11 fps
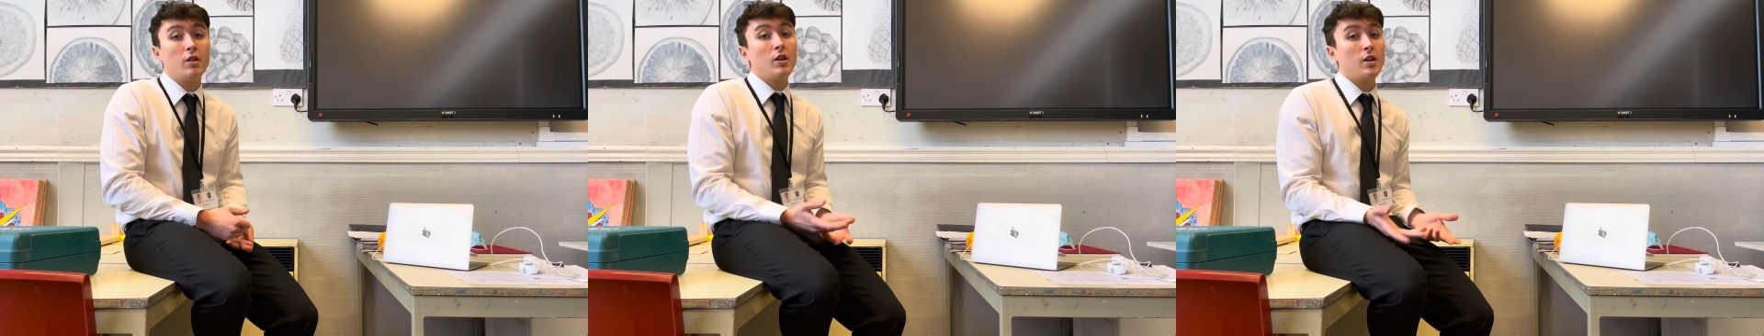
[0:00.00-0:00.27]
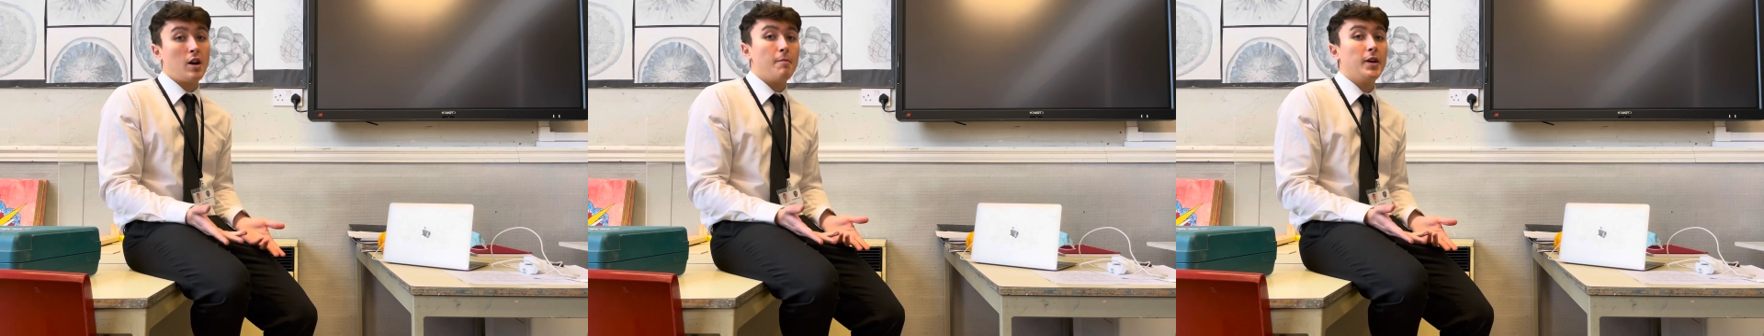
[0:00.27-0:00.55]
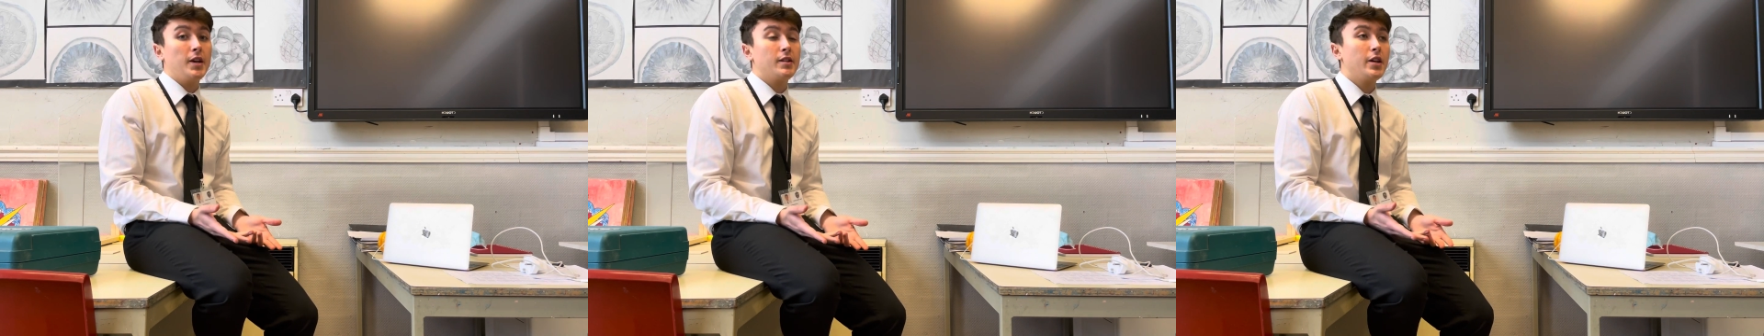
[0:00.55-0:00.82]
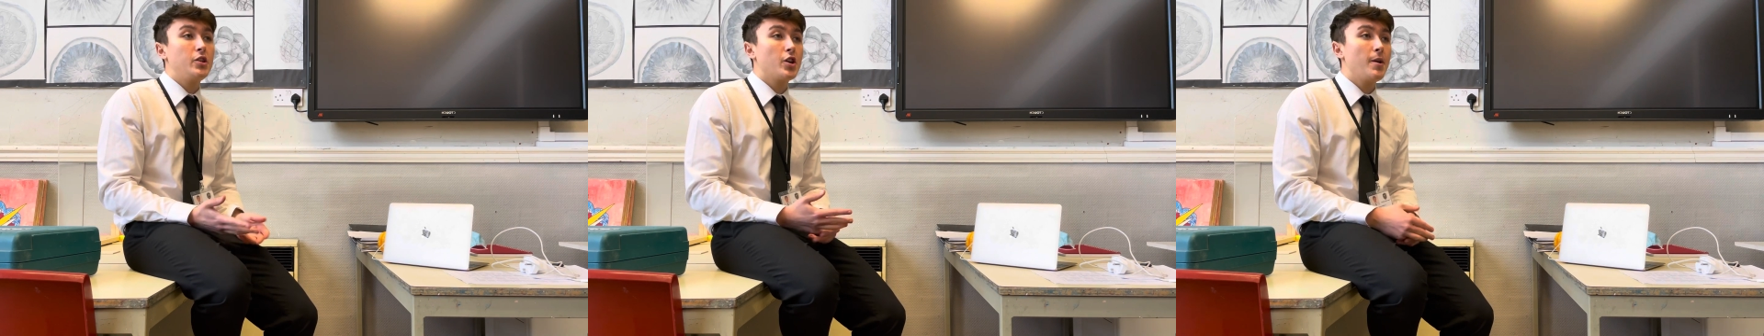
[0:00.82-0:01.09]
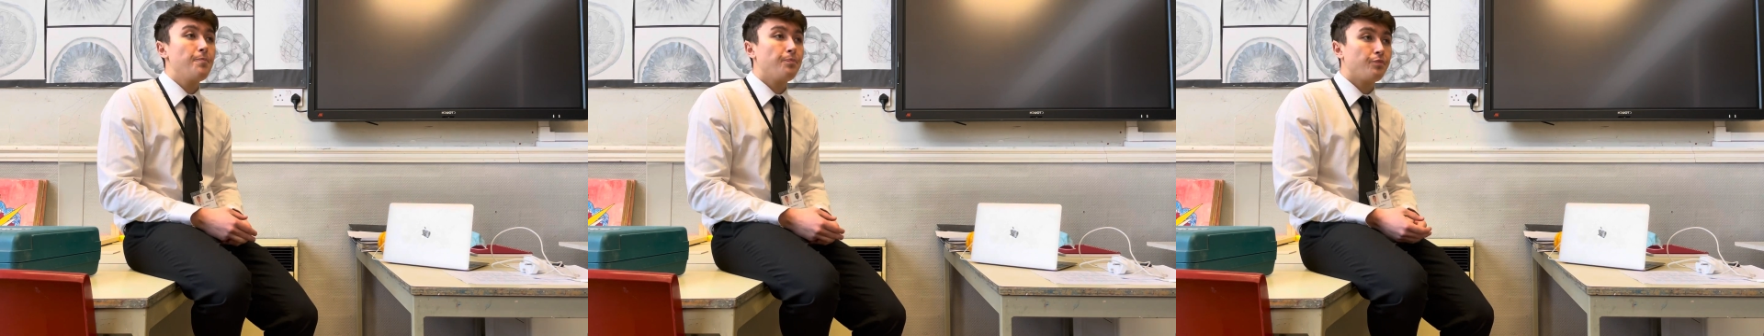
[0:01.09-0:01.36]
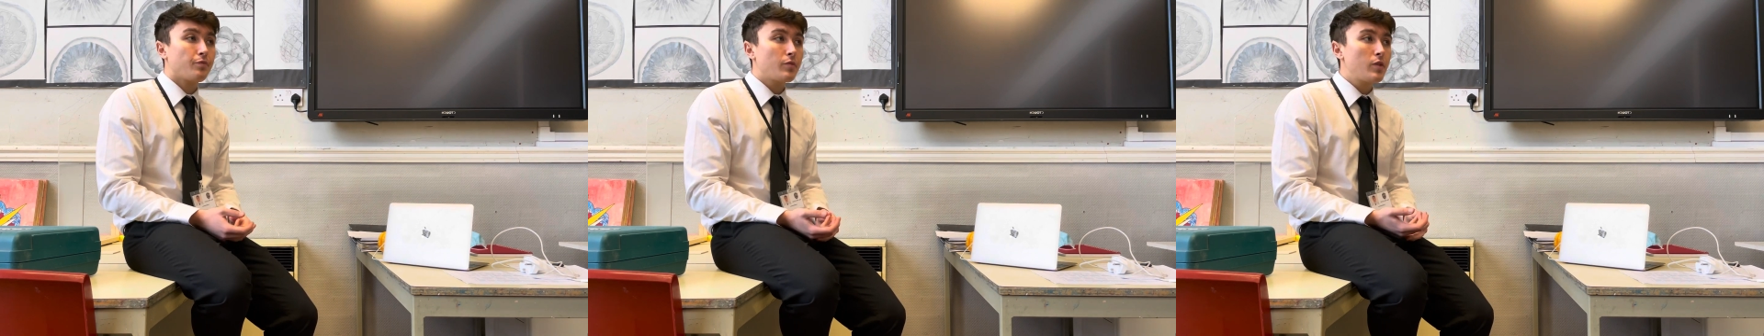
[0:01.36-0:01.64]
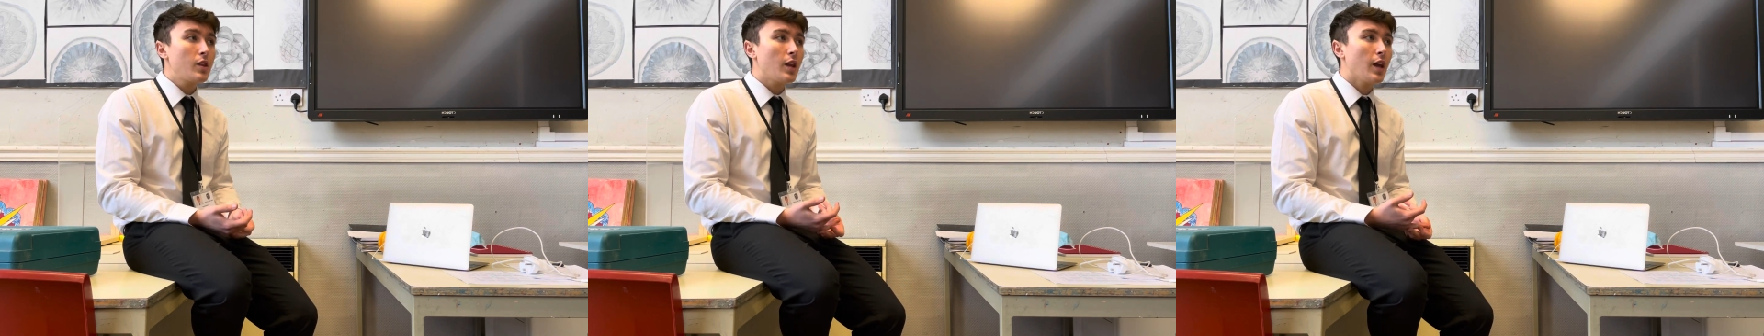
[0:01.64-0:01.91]
I'm here to teach you.
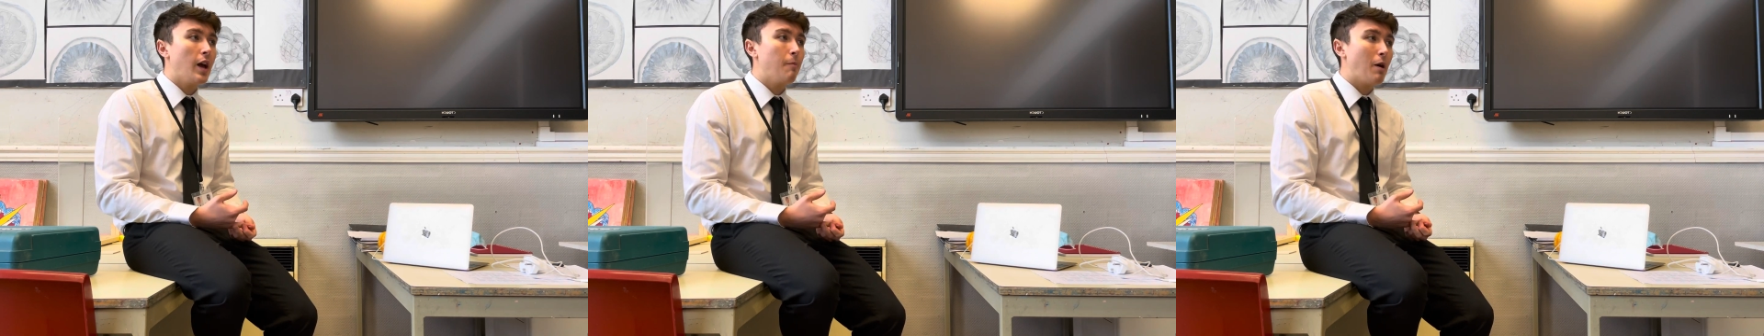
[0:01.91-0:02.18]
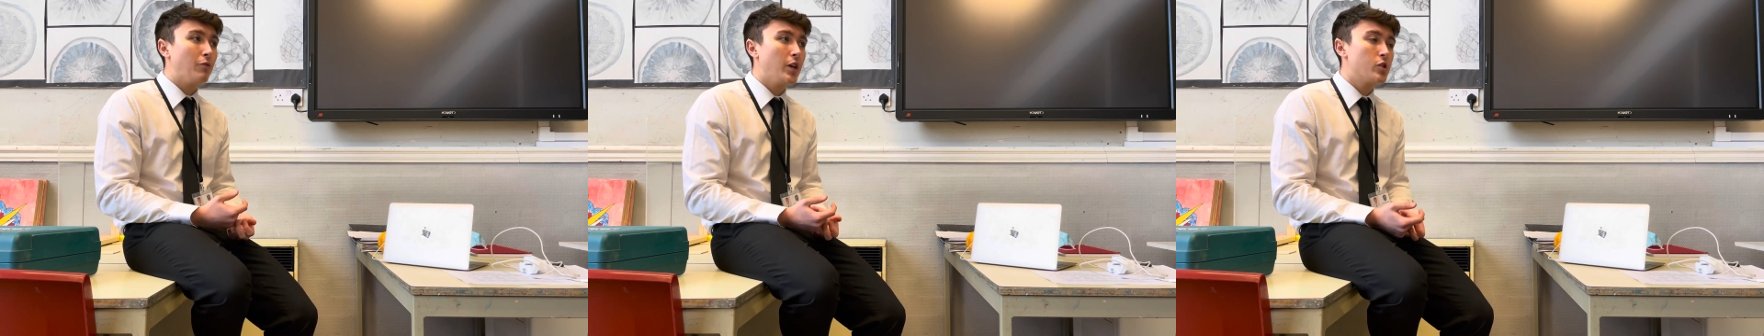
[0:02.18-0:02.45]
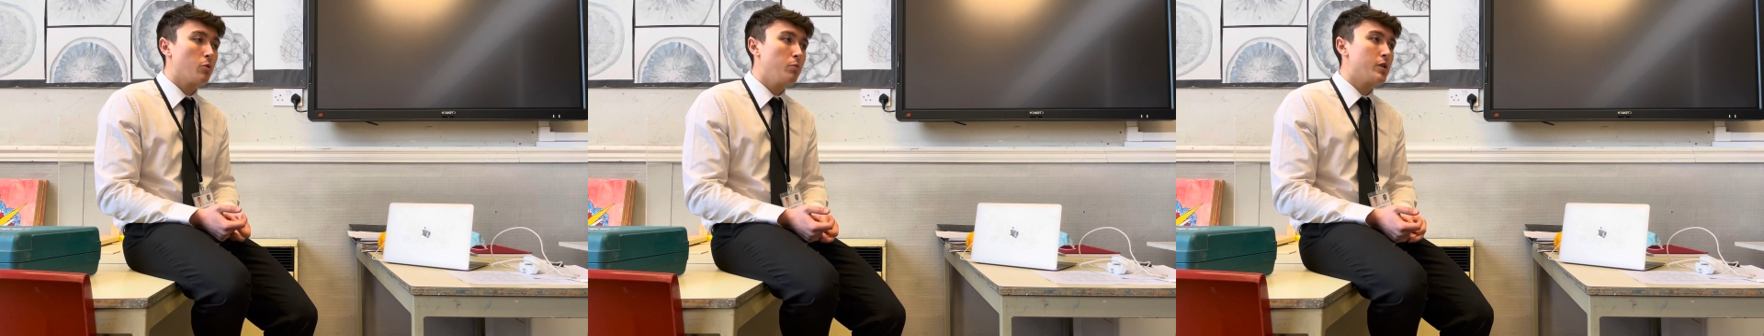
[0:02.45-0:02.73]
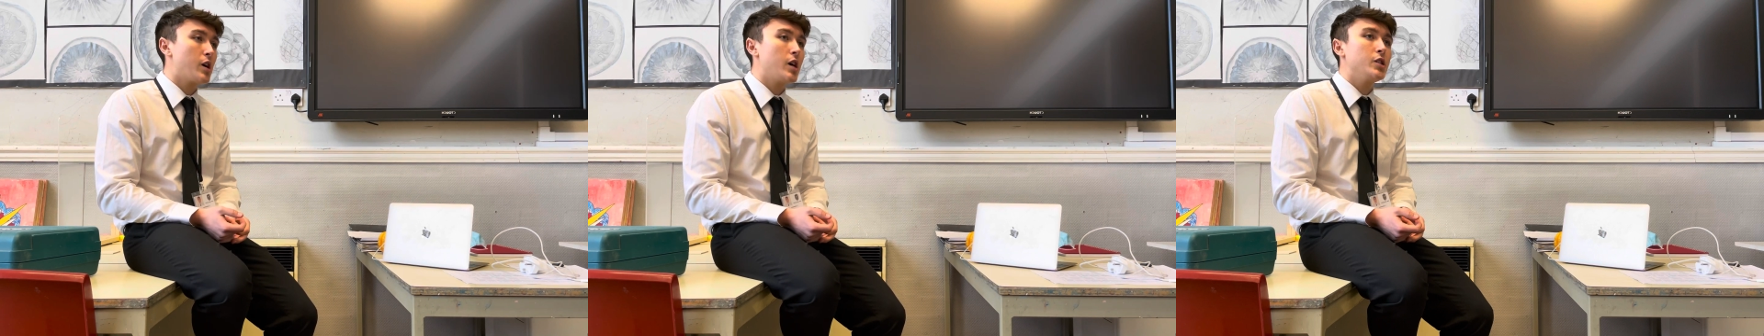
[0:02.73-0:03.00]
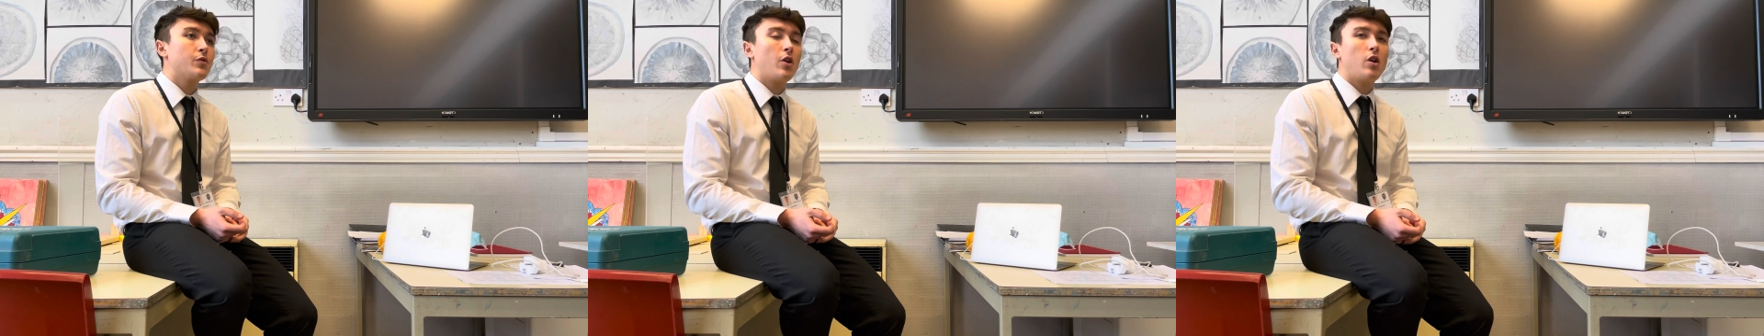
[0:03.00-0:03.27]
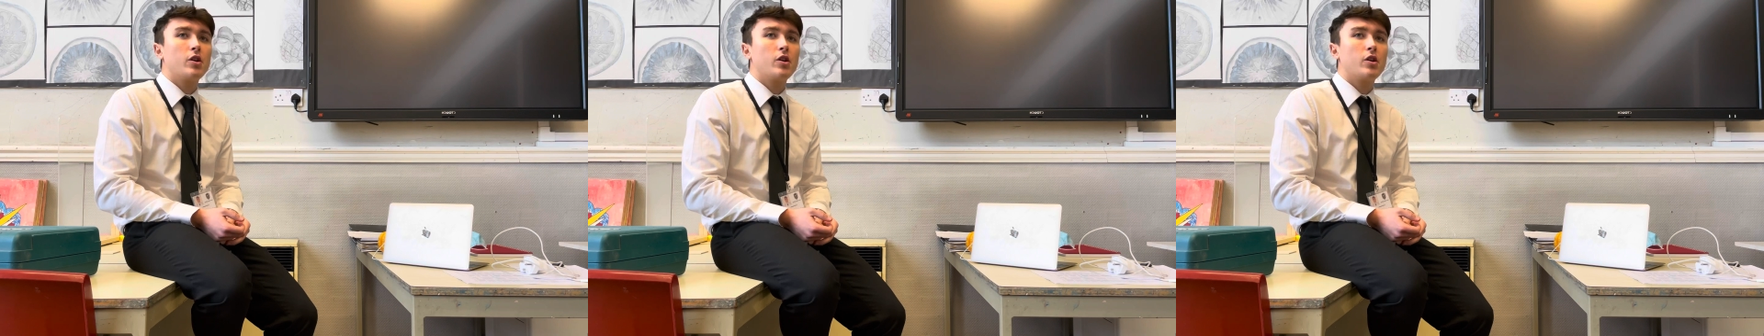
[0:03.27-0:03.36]
I've did some designs for artists